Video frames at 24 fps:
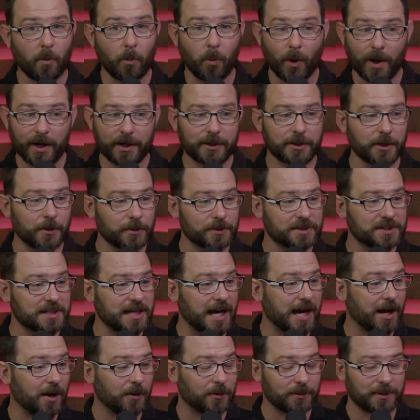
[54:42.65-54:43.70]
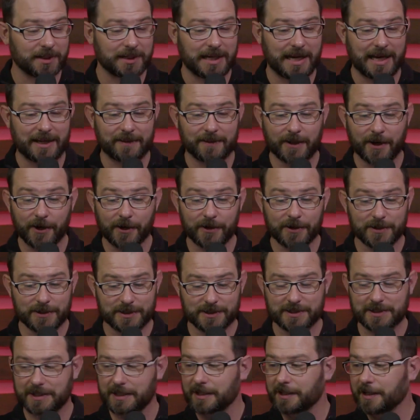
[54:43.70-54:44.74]
when it goes down and there
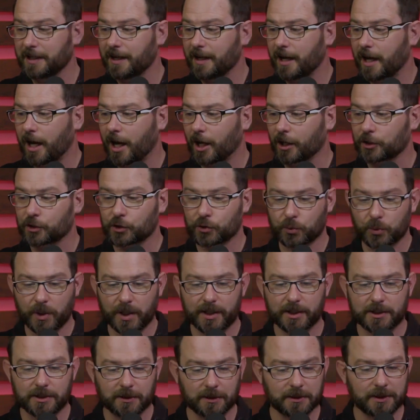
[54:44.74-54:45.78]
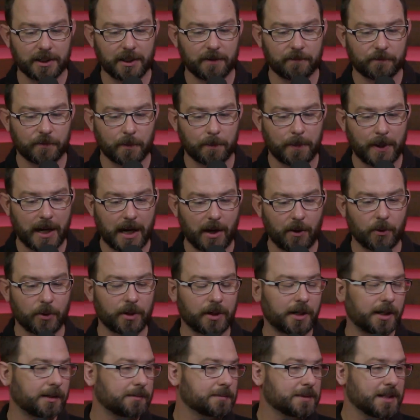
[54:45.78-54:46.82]
is a critical need for
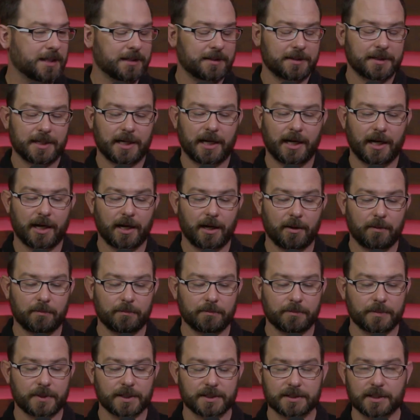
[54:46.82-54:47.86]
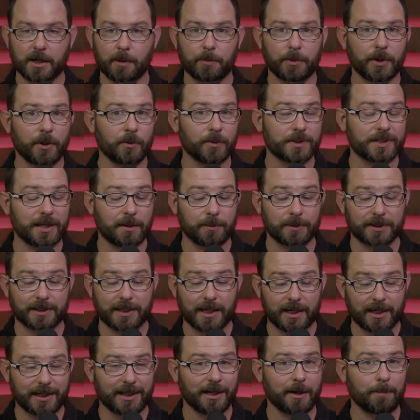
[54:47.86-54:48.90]
power, this company was able to
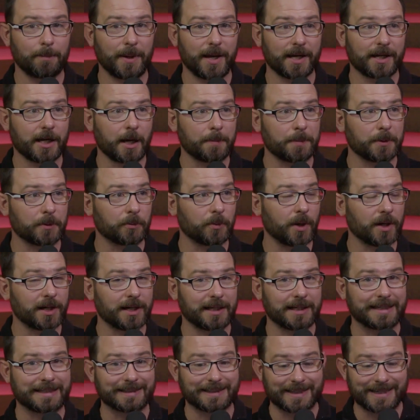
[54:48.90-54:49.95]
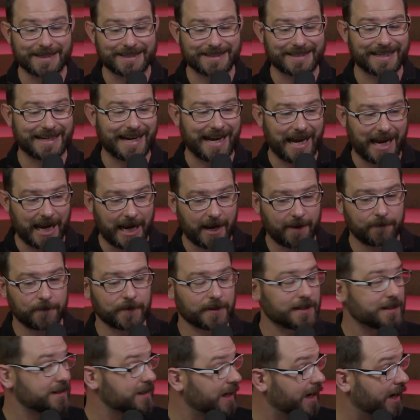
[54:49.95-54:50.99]
kind of get it back up and running in less than half
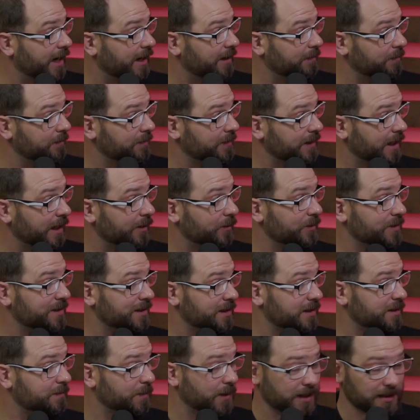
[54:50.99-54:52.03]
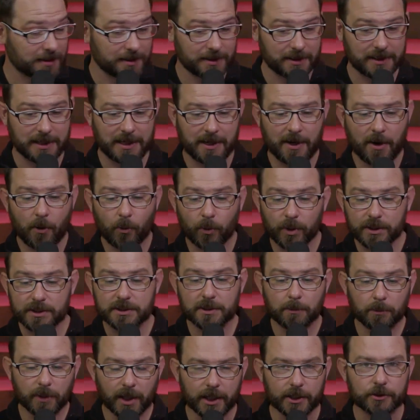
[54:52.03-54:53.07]
of the time that it was expected with
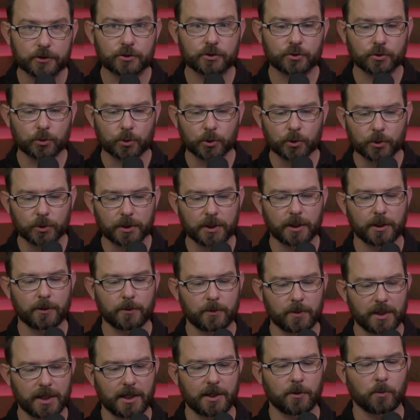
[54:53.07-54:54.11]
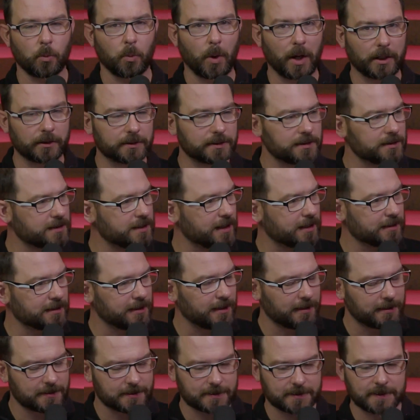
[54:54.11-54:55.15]
some like truly unique welding
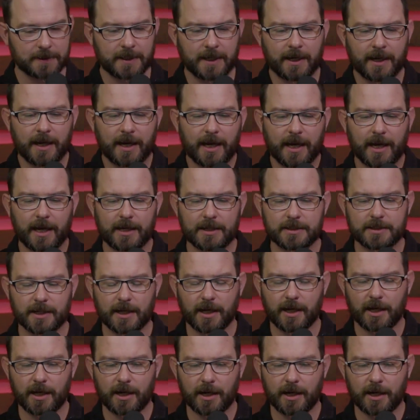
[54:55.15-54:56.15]
techniques. And